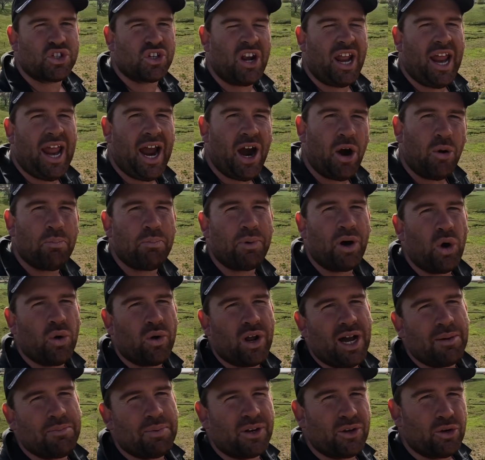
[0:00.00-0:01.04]
should help bulk
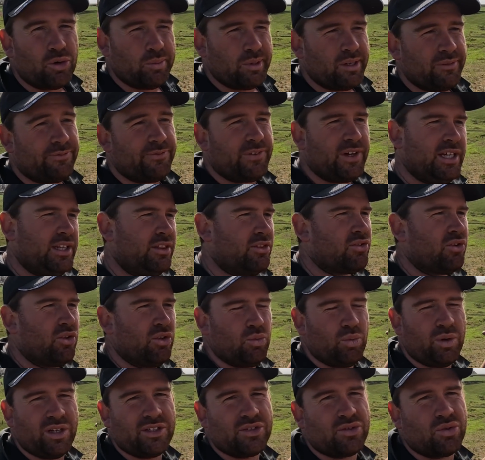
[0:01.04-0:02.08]
up a little bit of feed through the
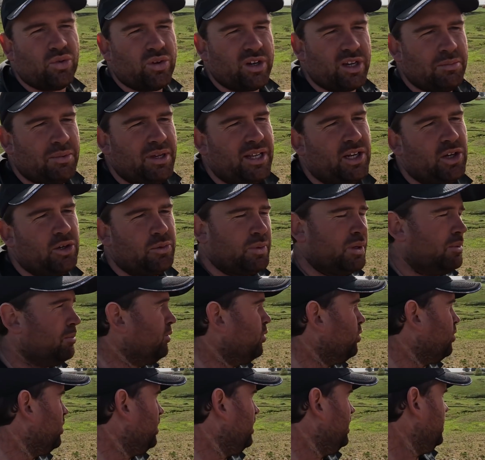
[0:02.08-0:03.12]
winter, or give me a little bit
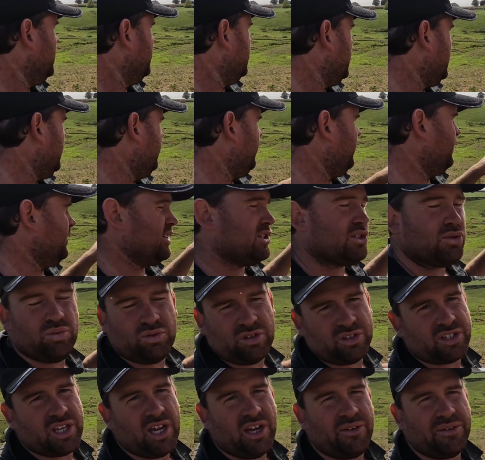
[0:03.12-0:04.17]
more, and then this will
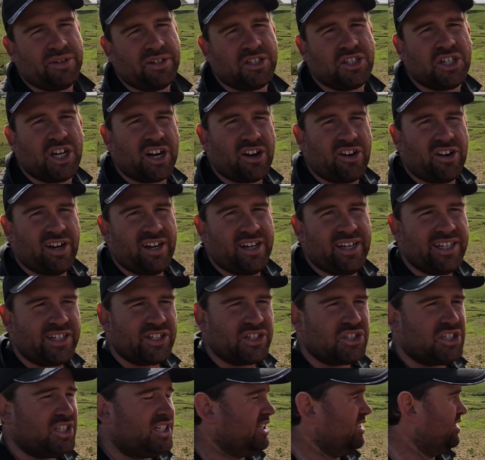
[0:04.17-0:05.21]
just go into chicory
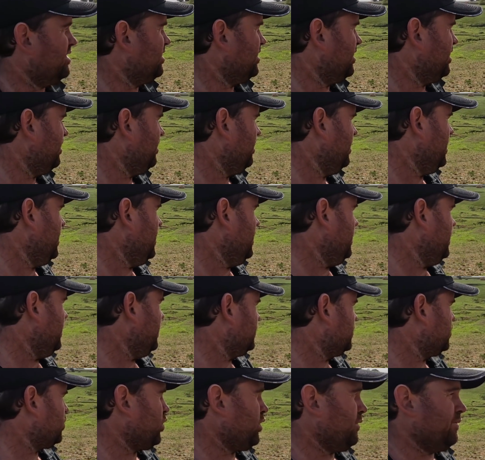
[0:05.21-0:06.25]
next year. So
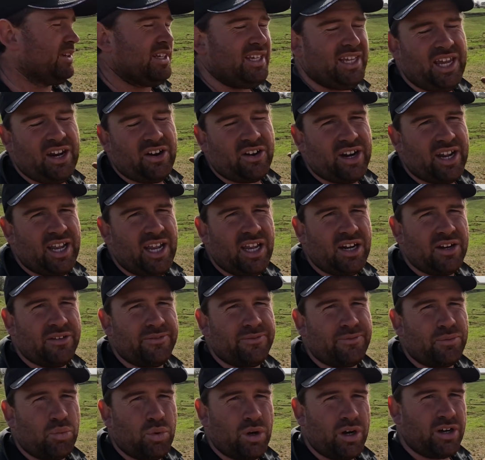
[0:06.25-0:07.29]
sort of a year ahead
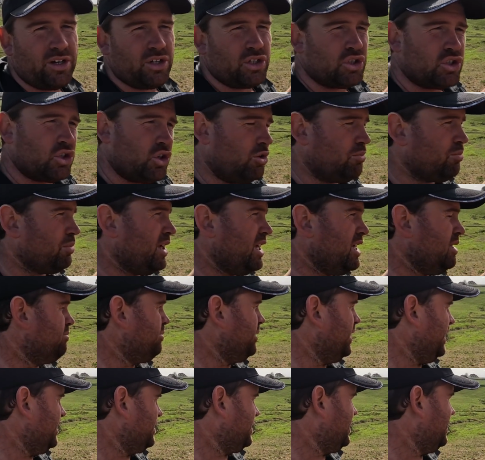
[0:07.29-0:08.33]
of where it should be,
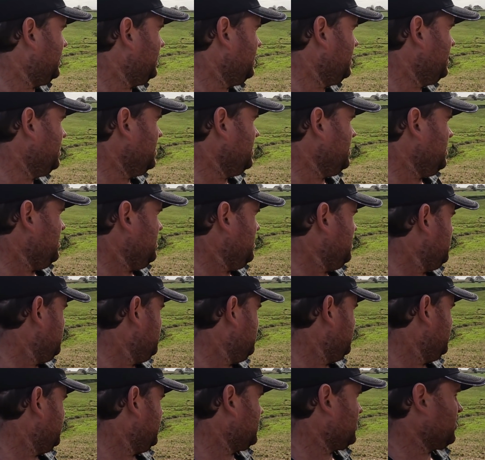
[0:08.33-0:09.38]
but
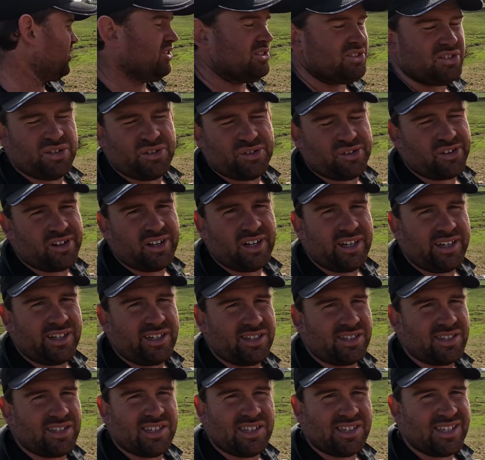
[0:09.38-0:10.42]
just got to do it really,
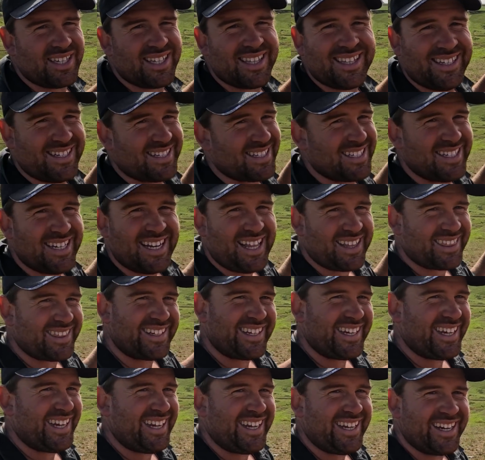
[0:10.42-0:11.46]
because there's nothing
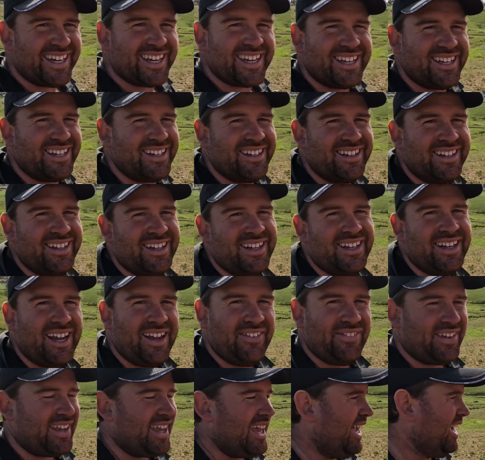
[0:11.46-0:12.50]
here,
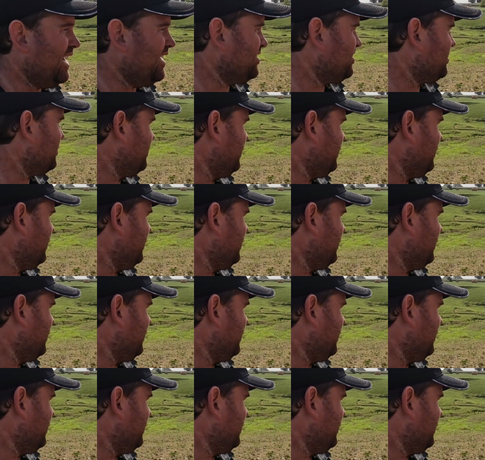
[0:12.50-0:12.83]
and the cows are